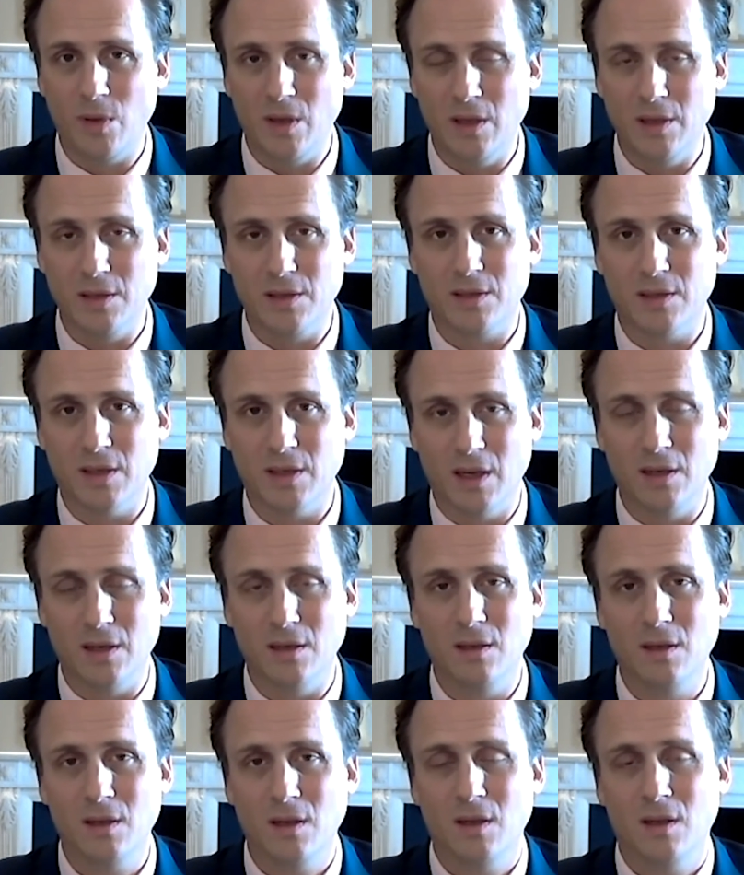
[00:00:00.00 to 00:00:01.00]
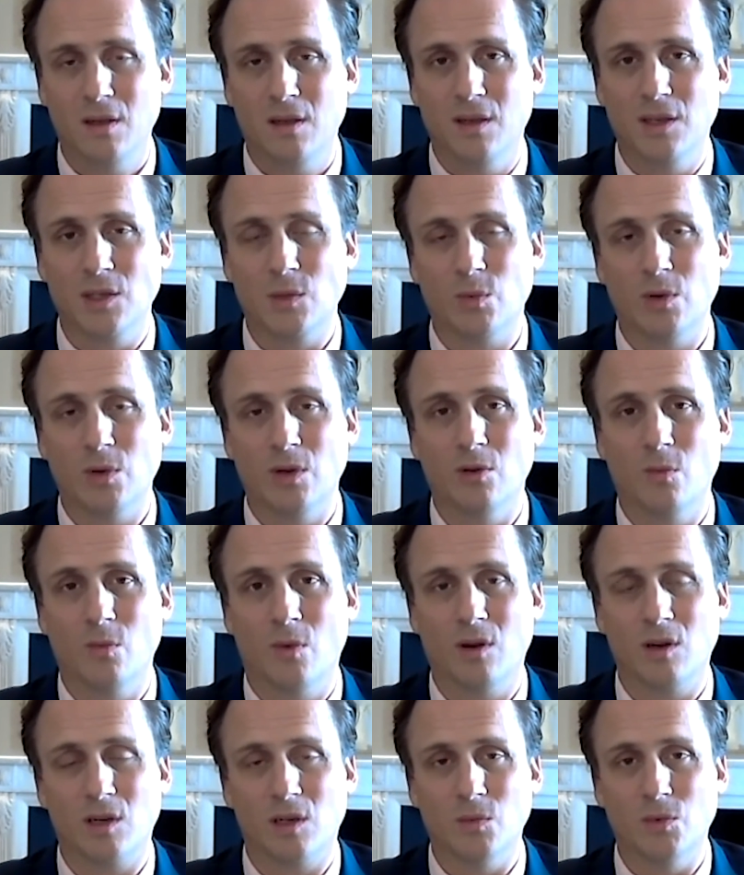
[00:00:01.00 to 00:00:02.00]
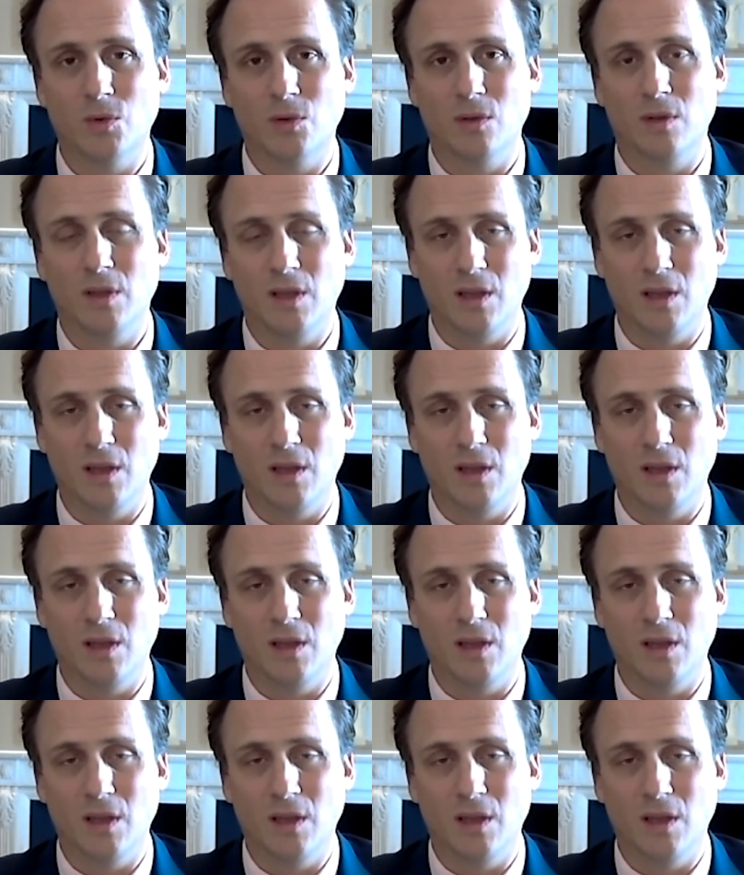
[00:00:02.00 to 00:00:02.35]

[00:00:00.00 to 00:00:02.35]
has said is pretty remarkable.